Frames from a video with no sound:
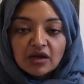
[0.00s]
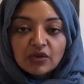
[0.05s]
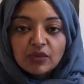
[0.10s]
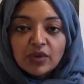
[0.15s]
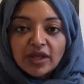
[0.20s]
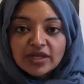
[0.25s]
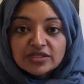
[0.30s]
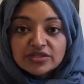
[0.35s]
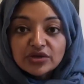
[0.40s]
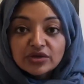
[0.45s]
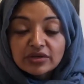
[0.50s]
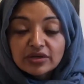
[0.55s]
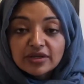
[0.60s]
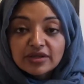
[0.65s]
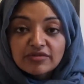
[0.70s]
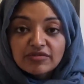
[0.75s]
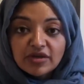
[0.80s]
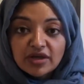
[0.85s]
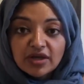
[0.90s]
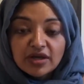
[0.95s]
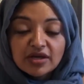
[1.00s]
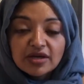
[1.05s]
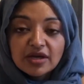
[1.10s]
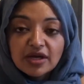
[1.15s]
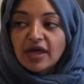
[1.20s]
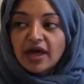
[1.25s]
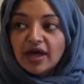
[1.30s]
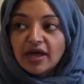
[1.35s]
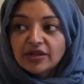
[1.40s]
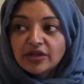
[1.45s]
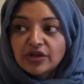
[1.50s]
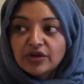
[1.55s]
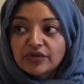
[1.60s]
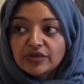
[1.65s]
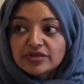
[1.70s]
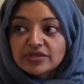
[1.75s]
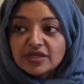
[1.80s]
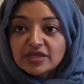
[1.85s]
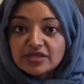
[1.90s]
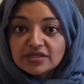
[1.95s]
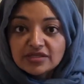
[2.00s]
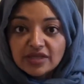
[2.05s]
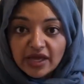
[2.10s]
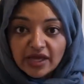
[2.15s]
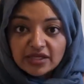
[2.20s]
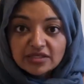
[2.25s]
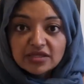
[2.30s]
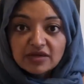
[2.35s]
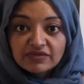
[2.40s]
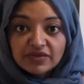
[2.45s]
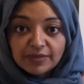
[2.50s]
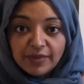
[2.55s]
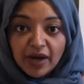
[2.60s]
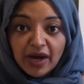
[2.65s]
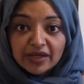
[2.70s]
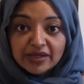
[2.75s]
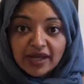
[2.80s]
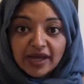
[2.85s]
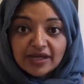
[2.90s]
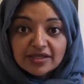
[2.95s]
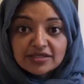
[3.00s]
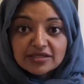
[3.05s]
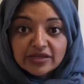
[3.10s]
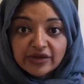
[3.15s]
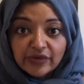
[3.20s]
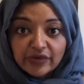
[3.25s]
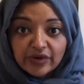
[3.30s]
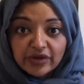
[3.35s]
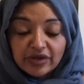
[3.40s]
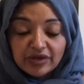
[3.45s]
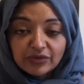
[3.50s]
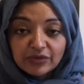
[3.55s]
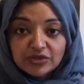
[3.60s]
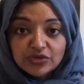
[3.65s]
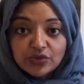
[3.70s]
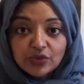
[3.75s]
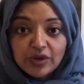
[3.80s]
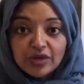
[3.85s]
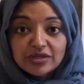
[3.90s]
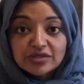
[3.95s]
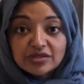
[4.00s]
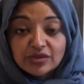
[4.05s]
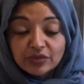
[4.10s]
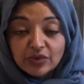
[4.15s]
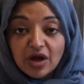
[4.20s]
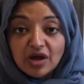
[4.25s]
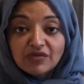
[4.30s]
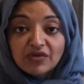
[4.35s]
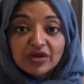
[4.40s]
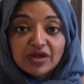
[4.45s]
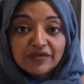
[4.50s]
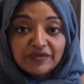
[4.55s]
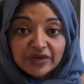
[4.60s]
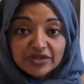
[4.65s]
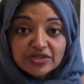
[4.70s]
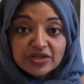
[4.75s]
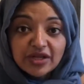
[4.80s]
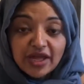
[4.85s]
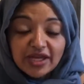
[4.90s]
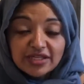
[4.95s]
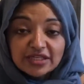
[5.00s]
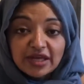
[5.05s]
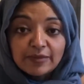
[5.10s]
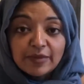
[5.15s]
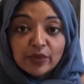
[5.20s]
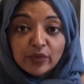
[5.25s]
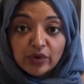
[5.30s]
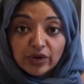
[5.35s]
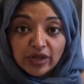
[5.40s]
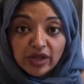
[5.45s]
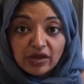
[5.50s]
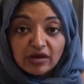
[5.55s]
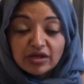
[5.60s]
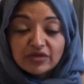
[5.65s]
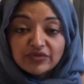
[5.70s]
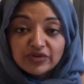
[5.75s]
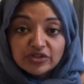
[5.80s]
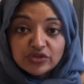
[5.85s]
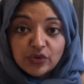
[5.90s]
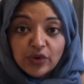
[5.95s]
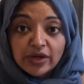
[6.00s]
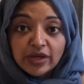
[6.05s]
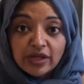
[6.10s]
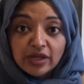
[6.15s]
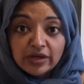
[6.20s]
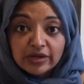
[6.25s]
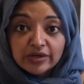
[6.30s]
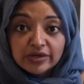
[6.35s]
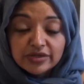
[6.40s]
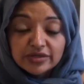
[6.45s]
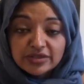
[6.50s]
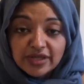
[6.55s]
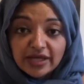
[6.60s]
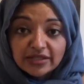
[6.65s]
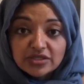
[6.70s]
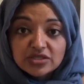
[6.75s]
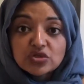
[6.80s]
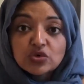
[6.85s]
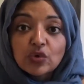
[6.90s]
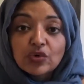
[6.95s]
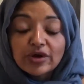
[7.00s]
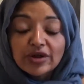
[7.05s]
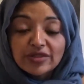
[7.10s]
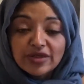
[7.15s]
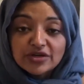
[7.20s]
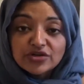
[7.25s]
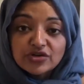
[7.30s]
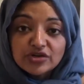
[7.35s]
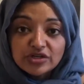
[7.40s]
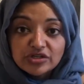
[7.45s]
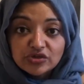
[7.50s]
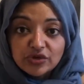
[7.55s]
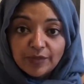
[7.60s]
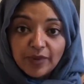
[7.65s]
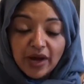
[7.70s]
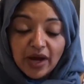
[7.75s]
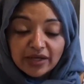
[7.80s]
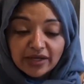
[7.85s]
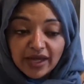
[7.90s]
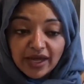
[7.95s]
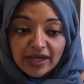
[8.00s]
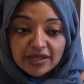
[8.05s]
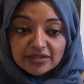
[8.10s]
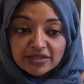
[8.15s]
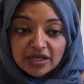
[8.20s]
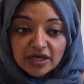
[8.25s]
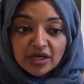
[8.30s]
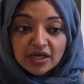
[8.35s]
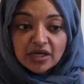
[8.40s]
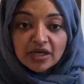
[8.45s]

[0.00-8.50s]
Well, I certainly think that, you know, the success of the podcast Serial, which was the wrongful conviction case I've been working on for 20 years, that story they turned into a podcast,